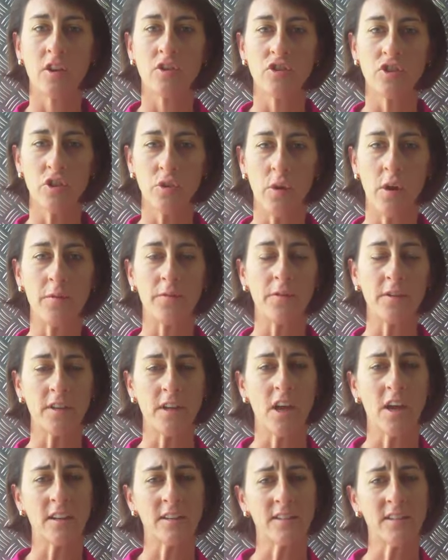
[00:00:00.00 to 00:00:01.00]
Too often
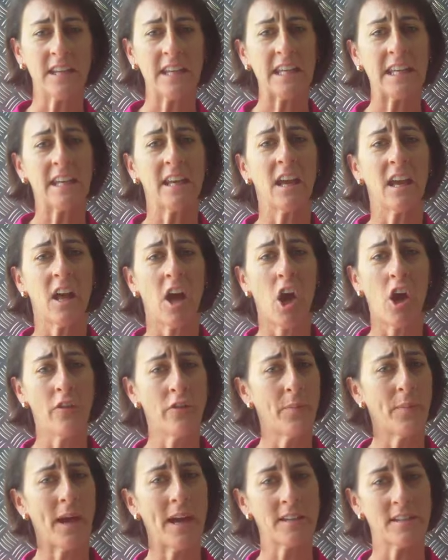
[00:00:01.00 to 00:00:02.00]
I see
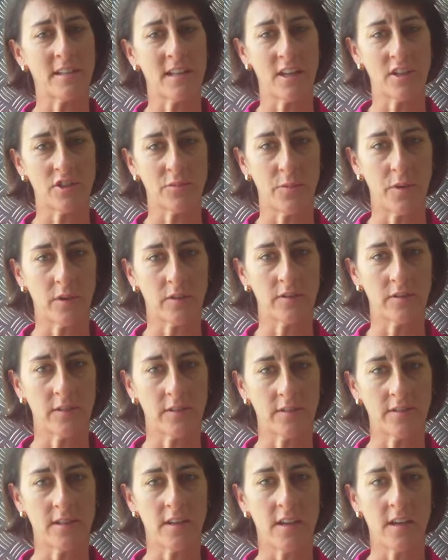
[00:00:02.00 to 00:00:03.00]
overpacked
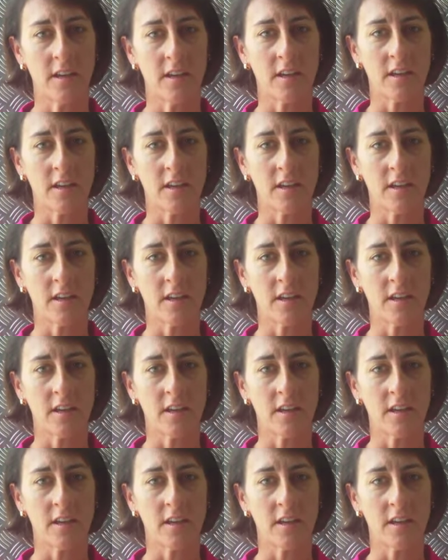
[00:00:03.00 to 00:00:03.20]
lunchboxes,